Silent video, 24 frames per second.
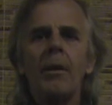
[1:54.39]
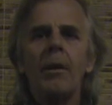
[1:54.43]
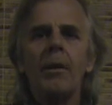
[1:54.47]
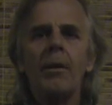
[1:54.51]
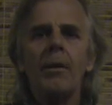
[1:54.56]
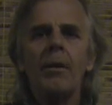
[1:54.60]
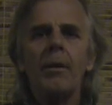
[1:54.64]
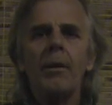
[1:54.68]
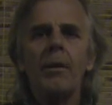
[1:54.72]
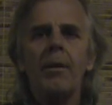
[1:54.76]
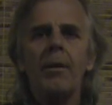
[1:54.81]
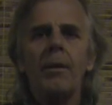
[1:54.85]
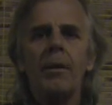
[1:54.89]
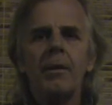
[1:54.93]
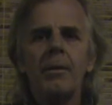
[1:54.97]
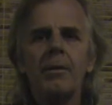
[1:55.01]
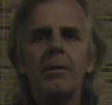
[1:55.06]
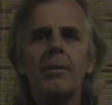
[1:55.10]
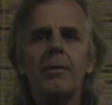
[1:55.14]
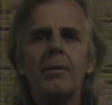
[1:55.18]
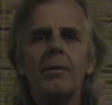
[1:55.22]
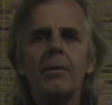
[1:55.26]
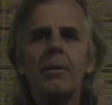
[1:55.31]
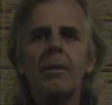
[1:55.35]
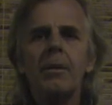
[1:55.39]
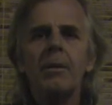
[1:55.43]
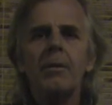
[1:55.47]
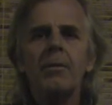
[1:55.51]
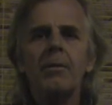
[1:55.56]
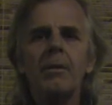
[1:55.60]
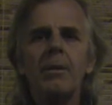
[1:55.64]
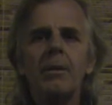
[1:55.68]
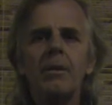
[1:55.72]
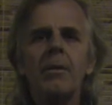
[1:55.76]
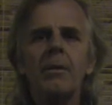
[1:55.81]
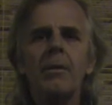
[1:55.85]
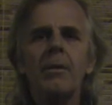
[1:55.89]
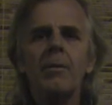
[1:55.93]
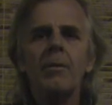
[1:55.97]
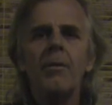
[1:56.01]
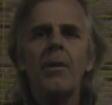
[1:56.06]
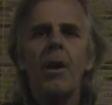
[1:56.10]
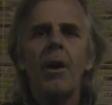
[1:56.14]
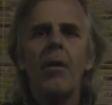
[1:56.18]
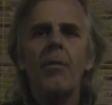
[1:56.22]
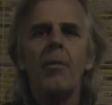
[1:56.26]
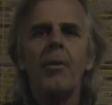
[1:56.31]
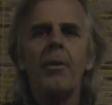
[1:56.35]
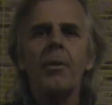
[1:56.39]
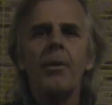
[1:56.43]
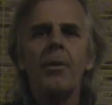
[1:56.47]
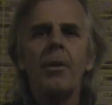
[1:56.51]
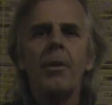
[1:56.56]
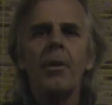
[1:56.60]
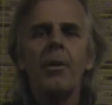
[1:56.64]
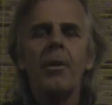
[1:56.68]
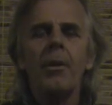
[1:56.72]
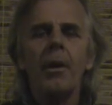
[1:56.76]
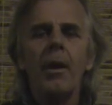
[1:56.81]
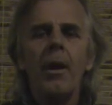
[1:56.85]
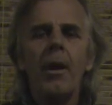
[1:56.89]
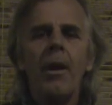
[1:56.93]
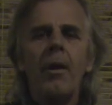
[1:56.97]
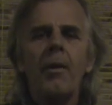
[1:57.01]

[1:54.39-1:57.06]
and this this is an environmental theory.